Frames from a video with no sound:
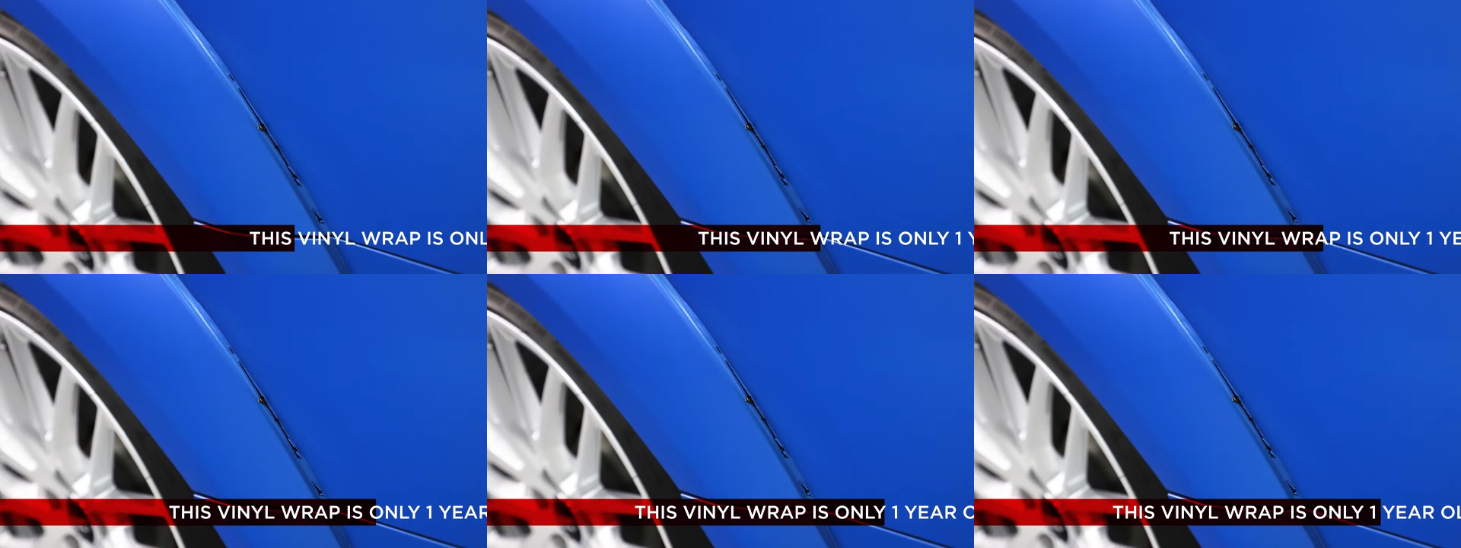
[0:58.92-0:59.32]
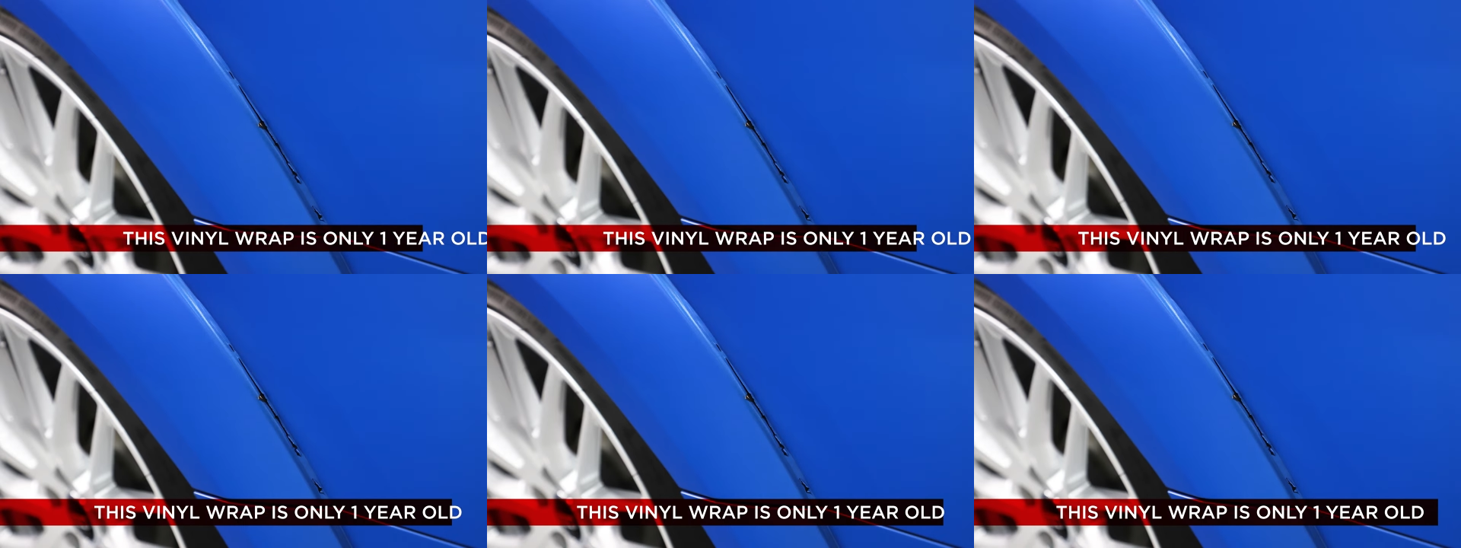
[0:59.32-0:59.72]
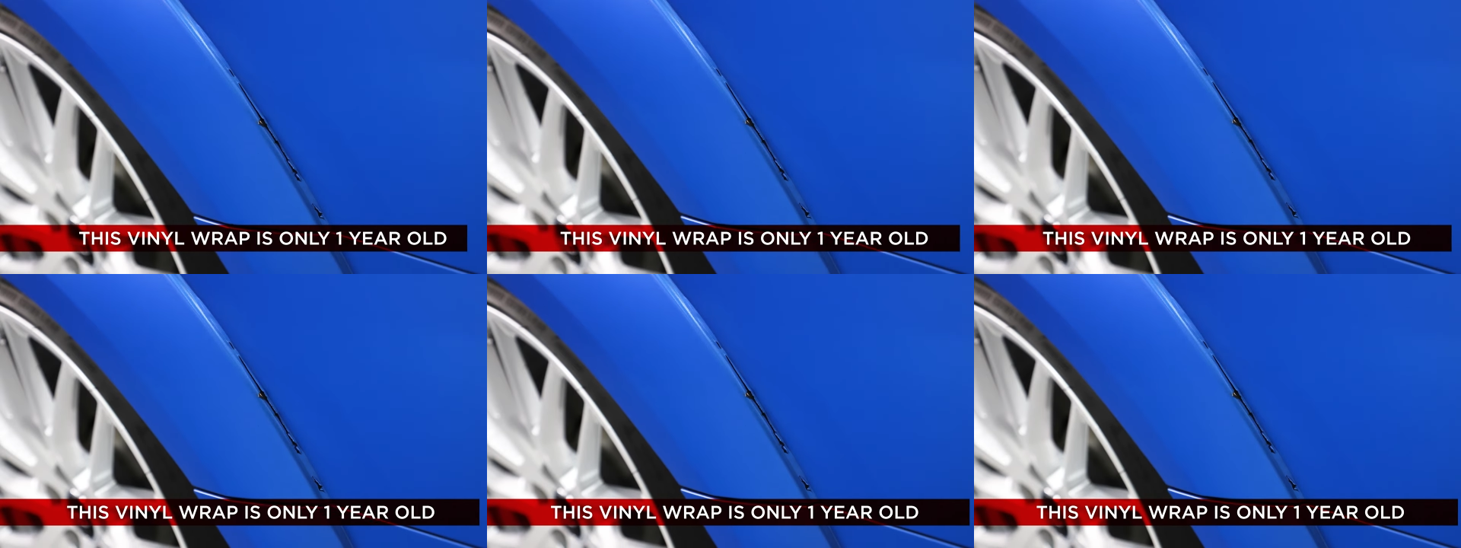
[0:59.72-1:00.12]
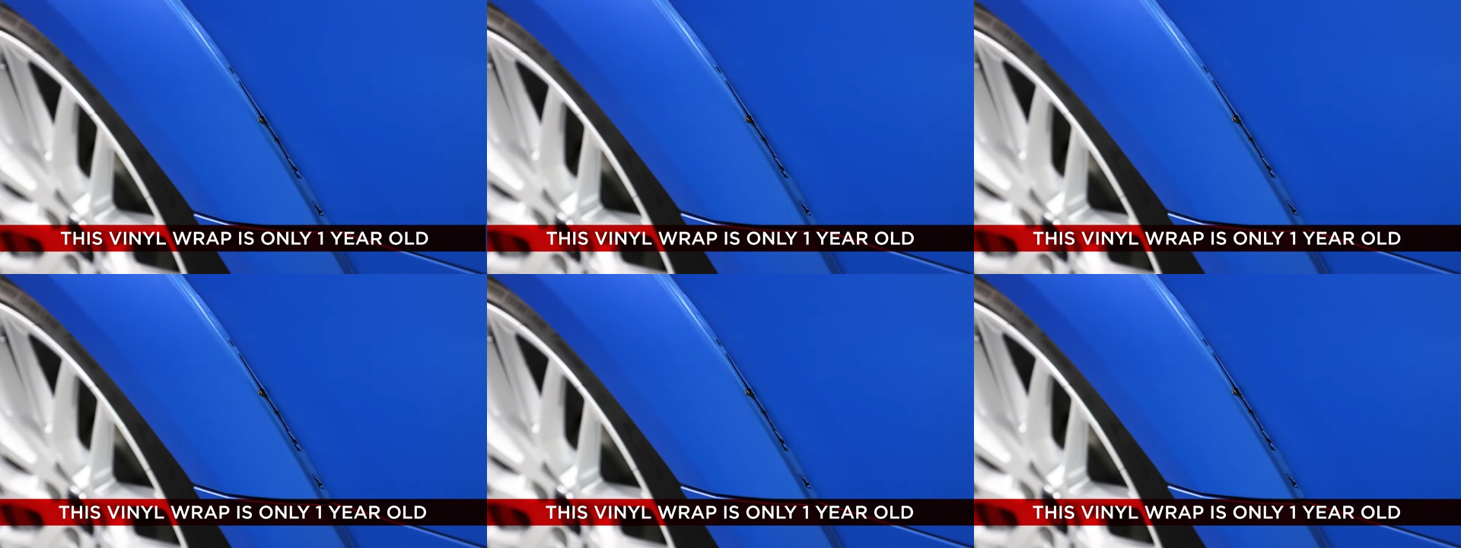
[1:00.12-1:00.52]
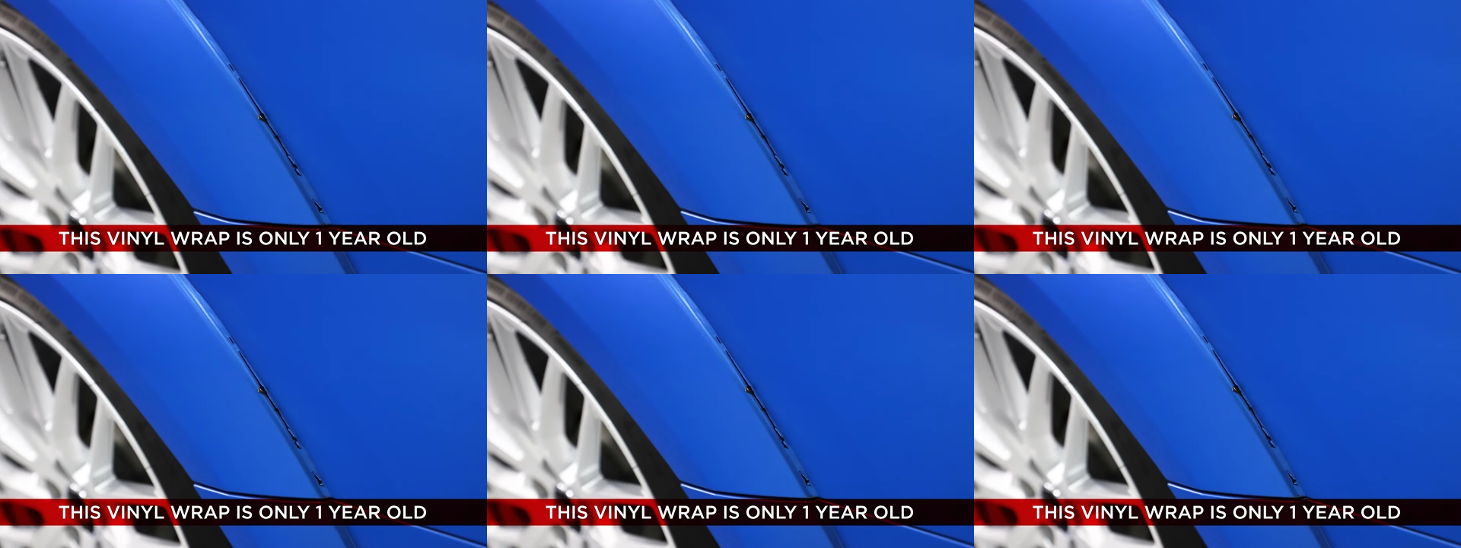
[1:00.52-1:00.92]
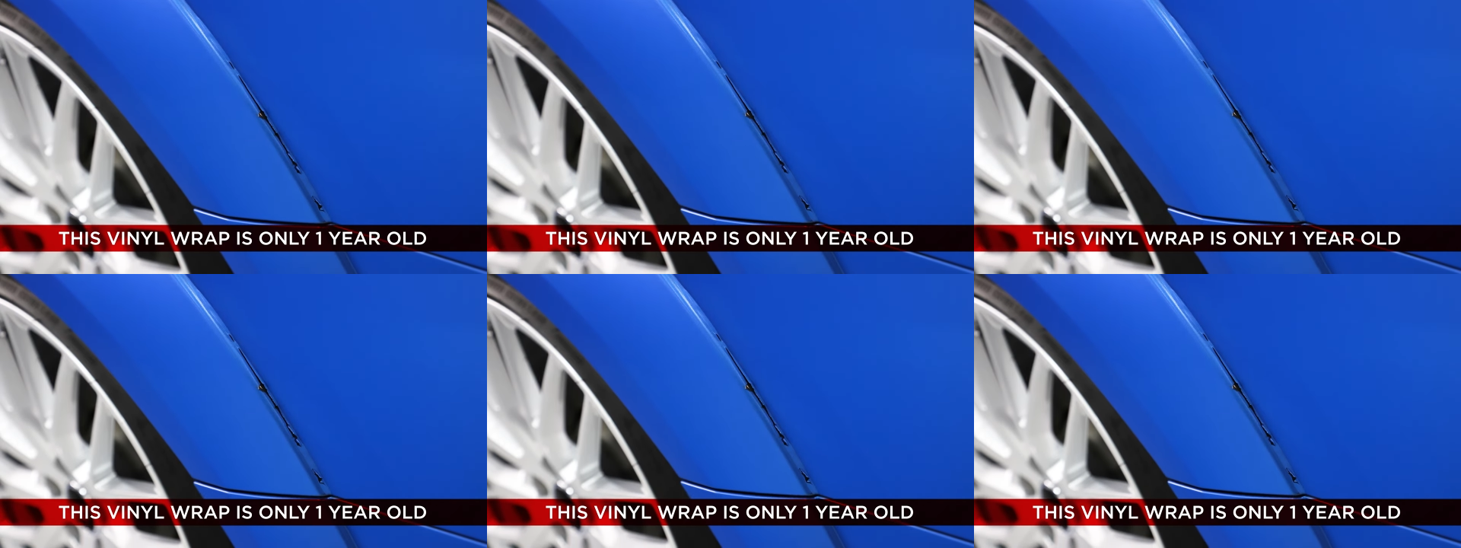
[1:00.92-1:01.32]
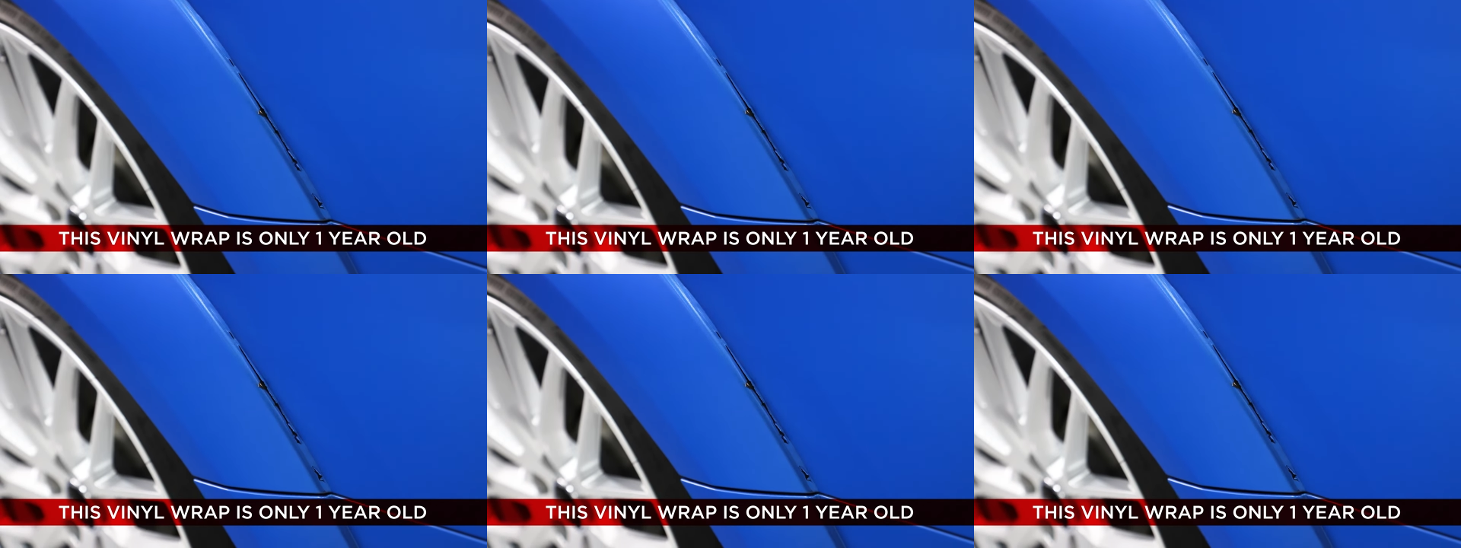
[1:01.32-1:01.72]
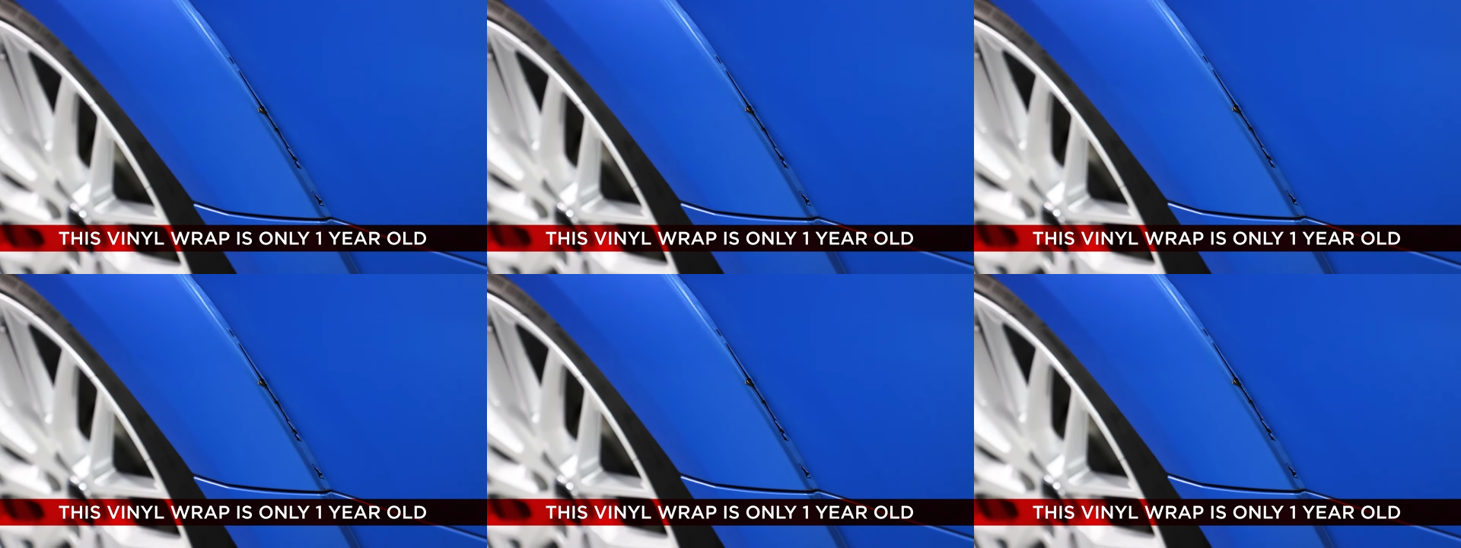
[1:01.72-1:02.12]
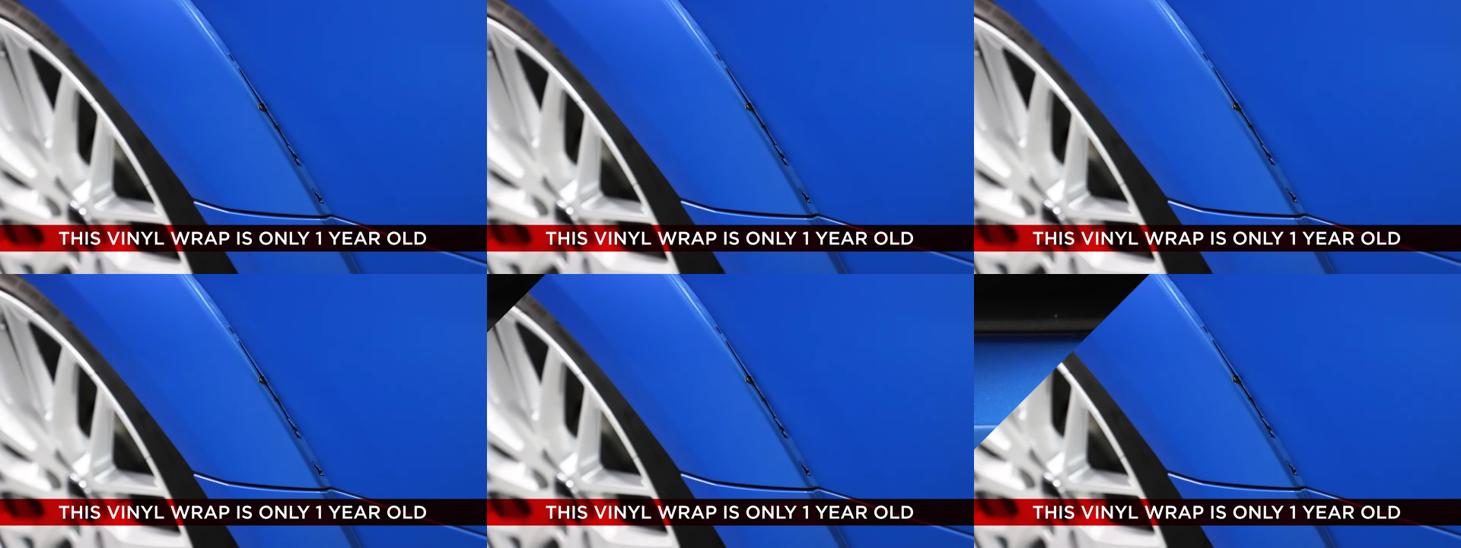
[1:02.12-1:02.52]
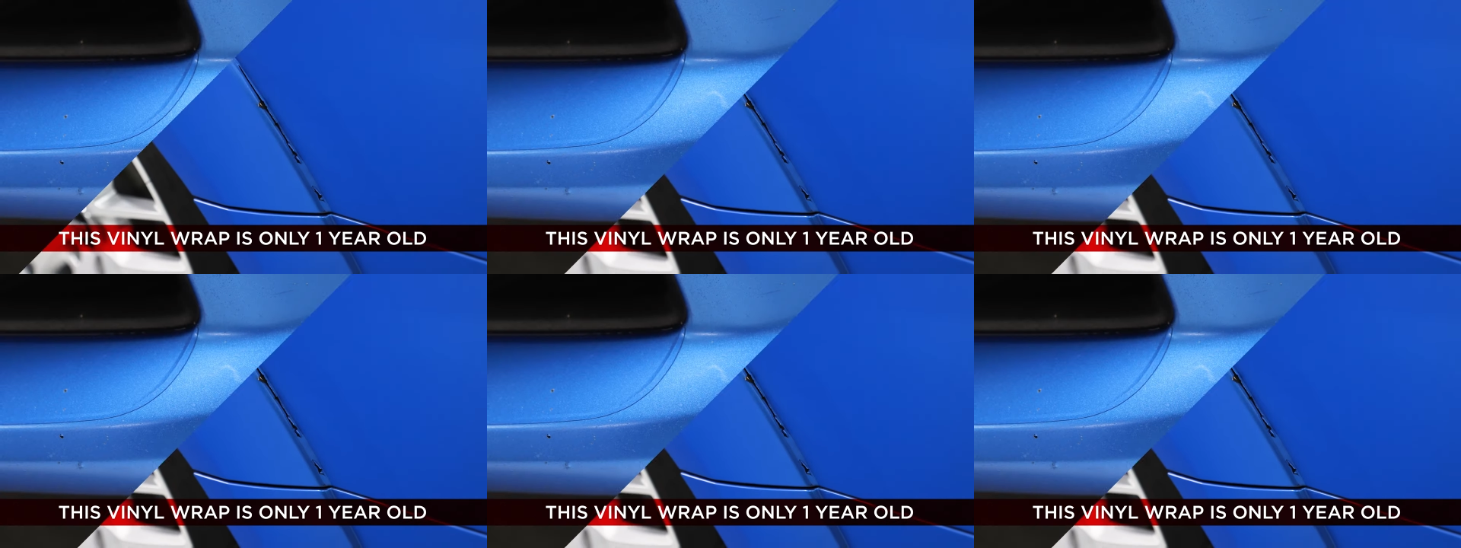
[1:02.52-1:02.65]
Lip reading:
Nobody's mouth can be seen.